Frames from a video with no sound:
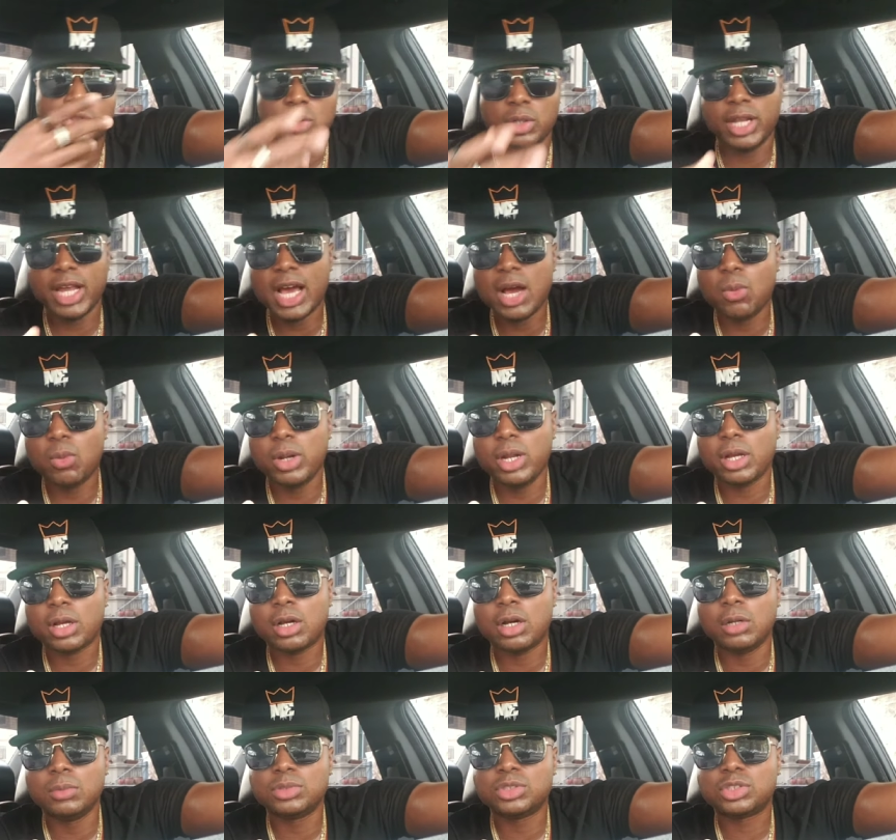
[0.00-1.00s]
So now when
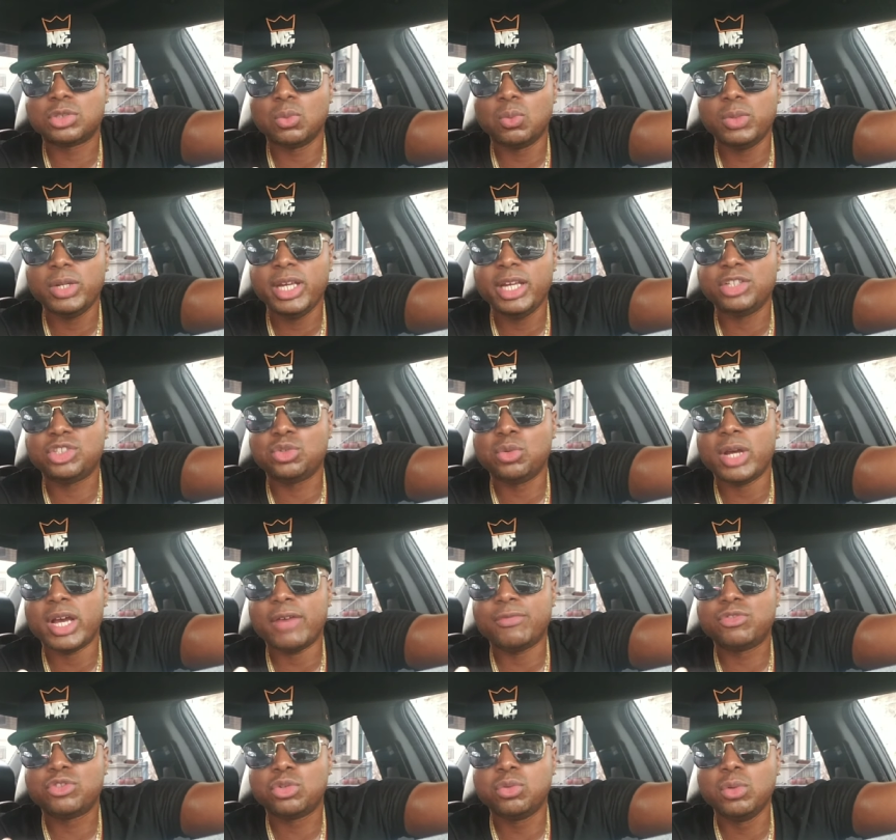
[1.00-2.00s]
it comes to weed, you
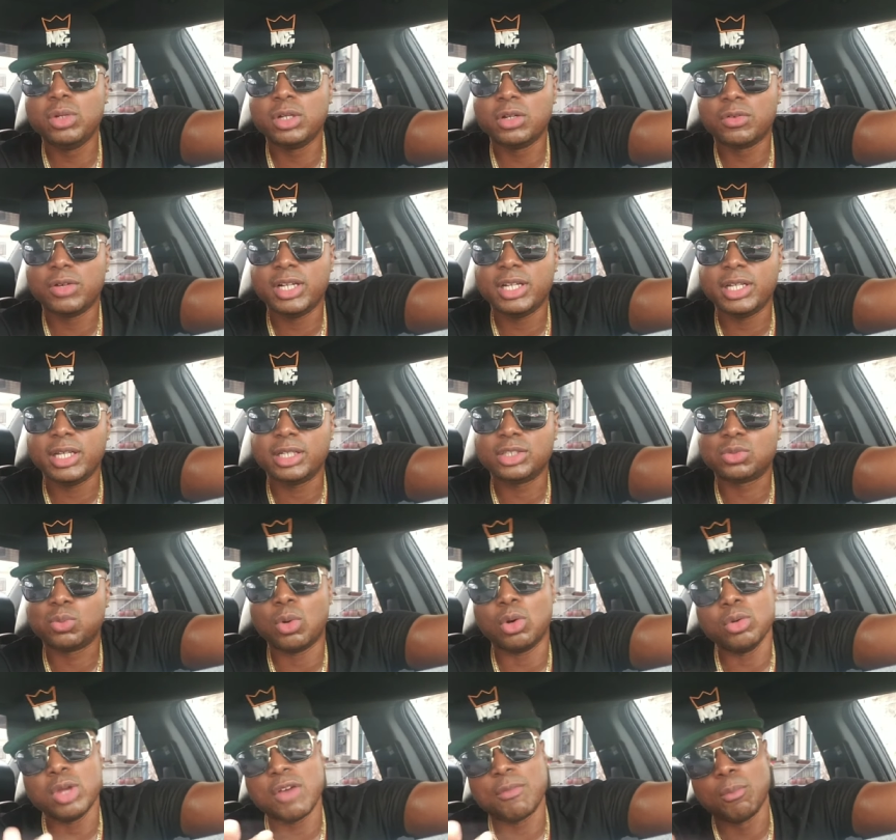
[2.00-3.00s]
have two
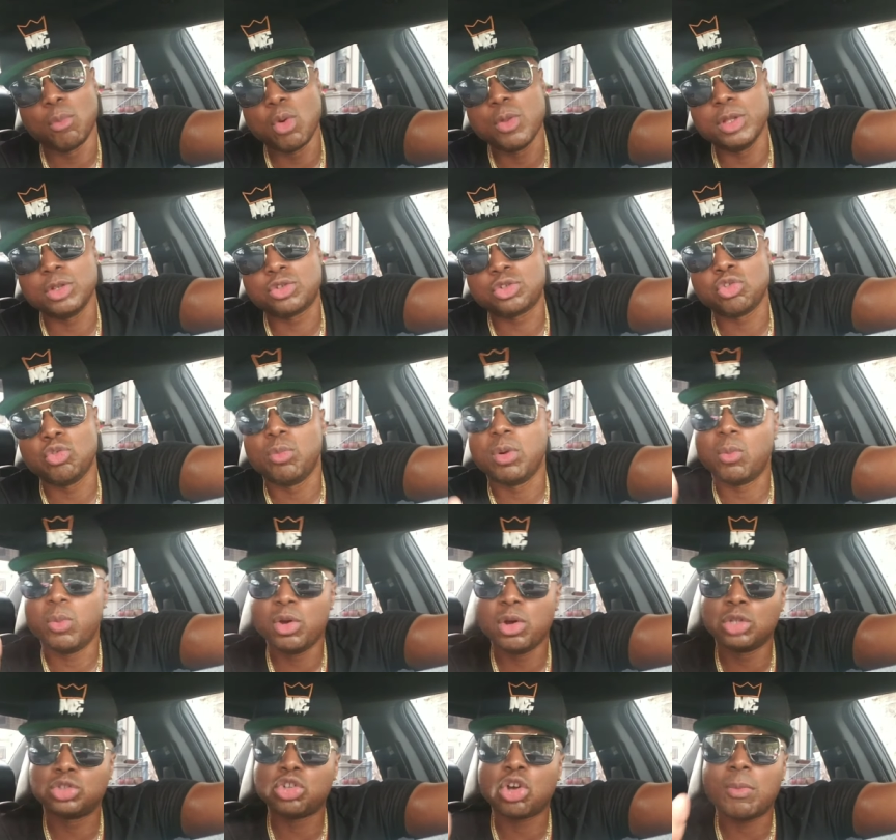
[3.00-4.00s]
ingredients. Well, you have more than two,
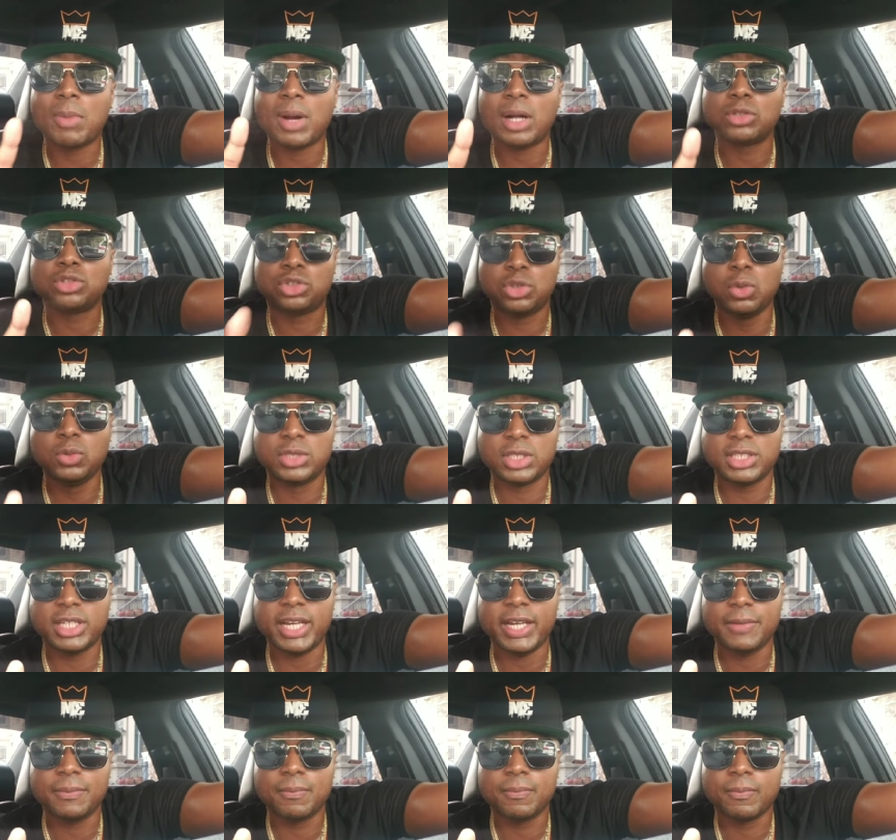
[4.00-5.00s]
but we're going to talk about two
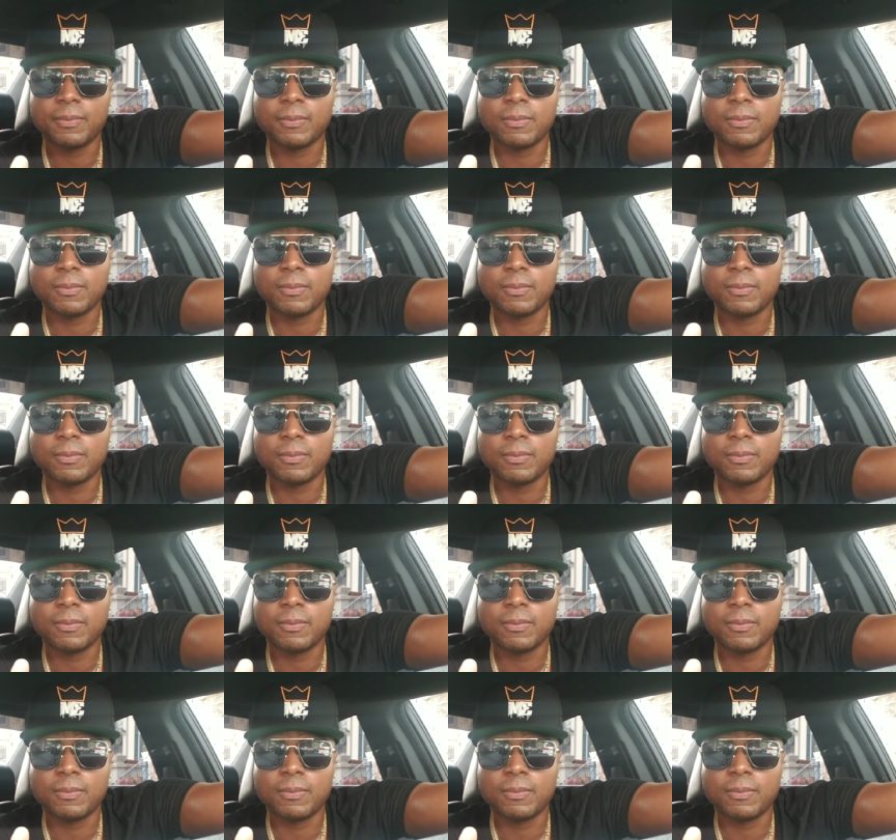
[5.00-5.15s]
today.